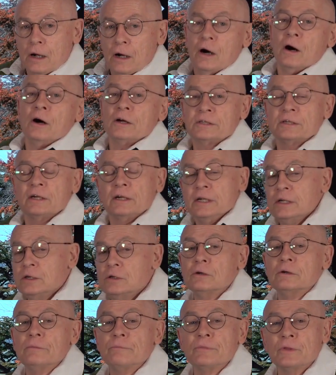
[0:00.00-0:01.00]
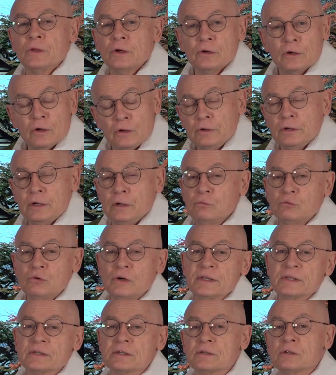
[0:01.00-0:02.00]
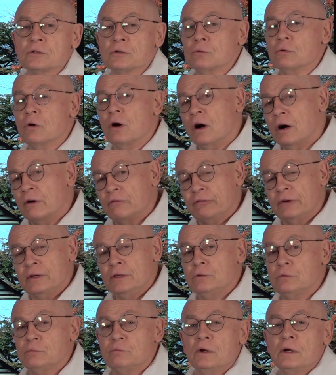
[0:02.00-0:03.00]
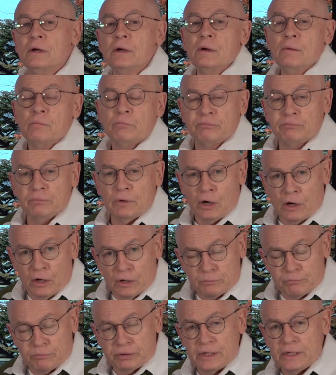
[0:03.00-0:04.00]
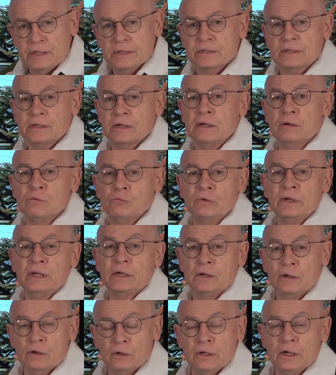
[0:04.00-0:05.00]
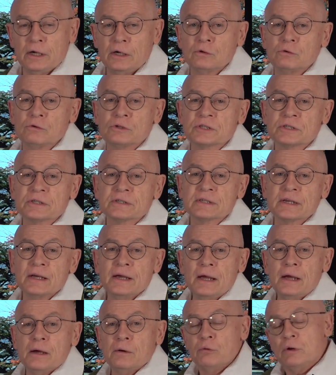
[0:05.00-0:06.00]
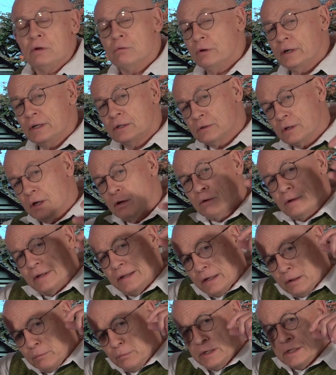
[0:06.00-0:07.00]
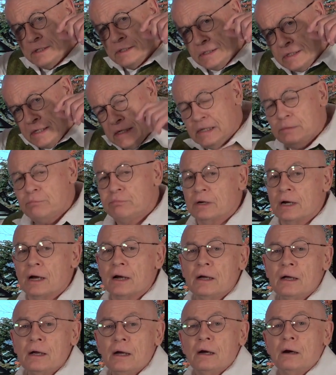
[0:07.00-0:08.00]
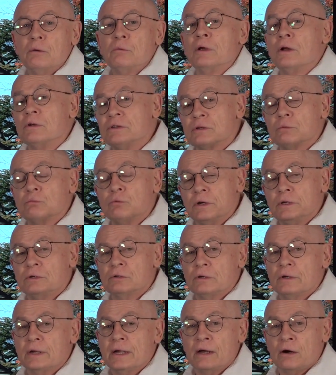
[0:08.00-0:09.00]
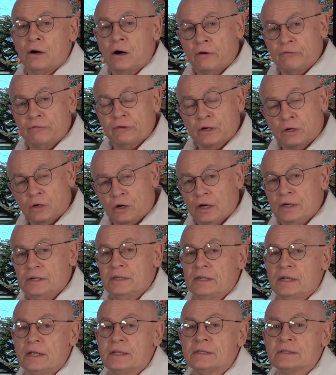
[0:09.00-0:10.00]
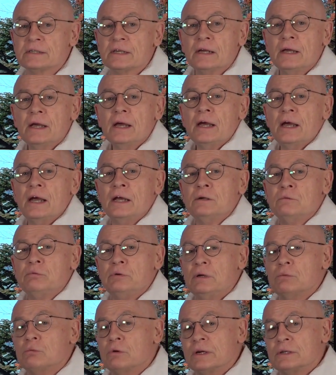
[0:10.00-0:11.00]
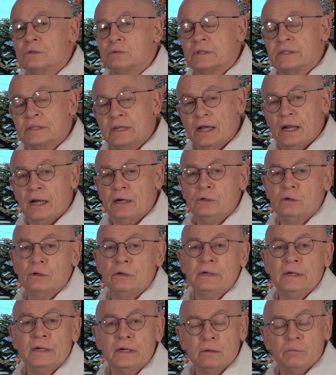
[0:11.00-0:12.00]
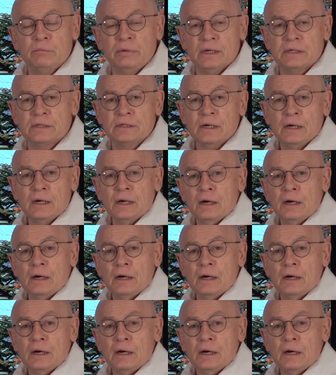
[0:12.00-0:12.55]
Artelino not only wants to offer you art prints in weekly online auctions, we want to go a little bit deeper. We also want to offer contents and we want to tell you a little bit